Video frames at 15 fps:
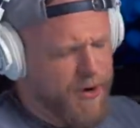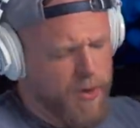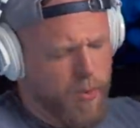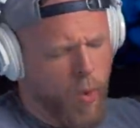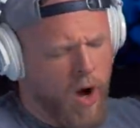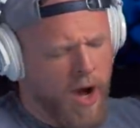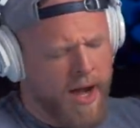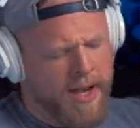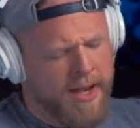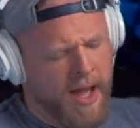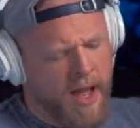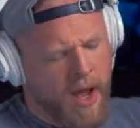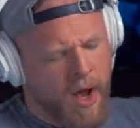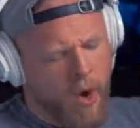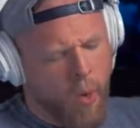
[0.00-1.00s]
foot one,
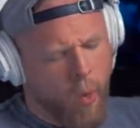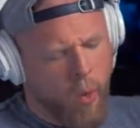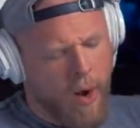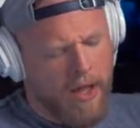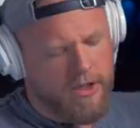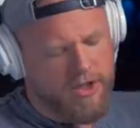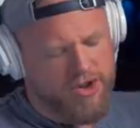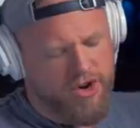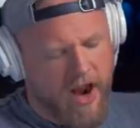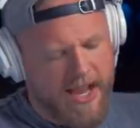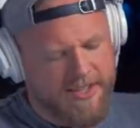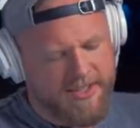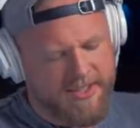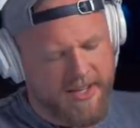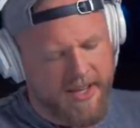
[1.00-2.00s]
well
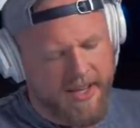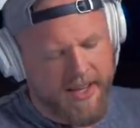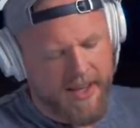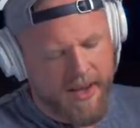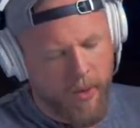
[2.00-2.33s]
dressed